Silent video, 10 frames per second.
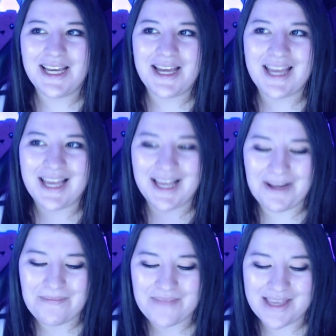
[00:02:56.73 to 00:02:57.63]

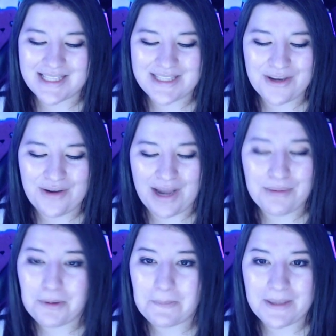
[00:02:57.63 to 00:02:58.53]
So I
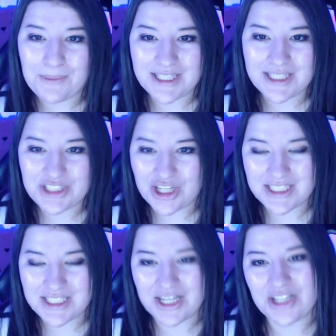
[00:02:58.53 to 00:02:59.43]
won't be able to get the
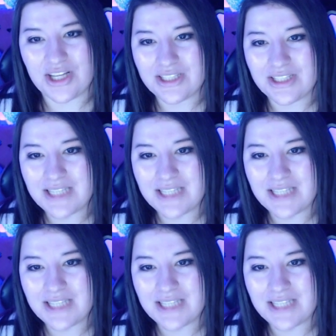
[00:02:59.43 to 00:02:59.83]
chocolatiers on day